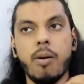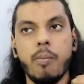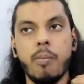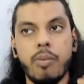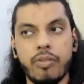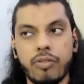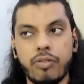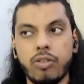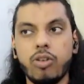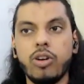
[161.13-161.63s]

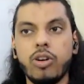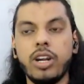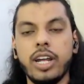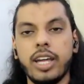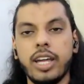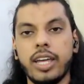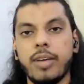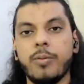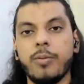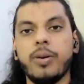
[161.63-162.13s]
before
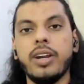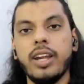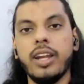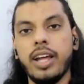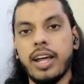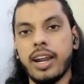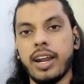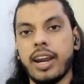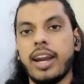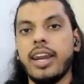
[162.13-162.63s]
even
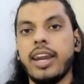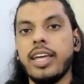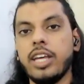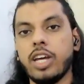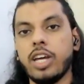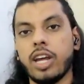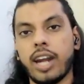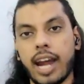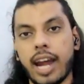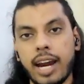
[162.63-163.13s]
running
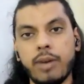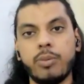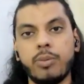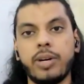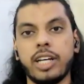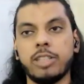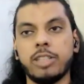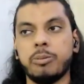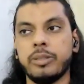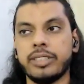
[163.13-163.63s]
your
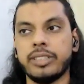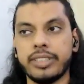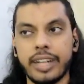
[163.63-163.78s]
advertisements.